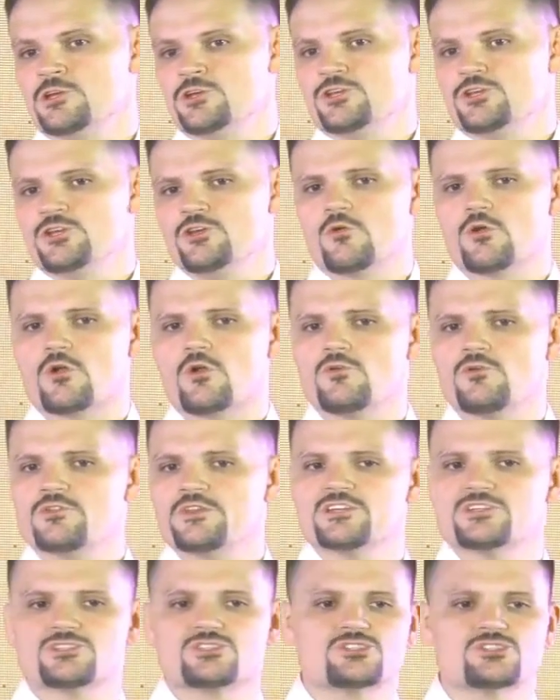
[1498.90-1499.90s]
You are only
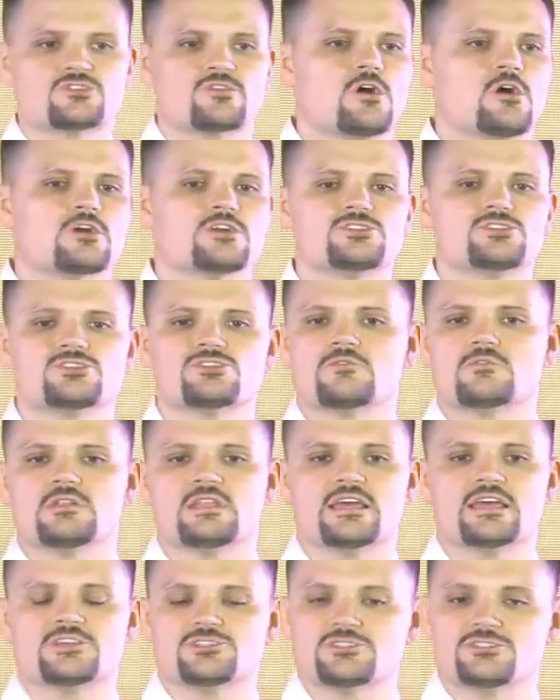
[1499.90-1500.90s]
as strong as your relationship.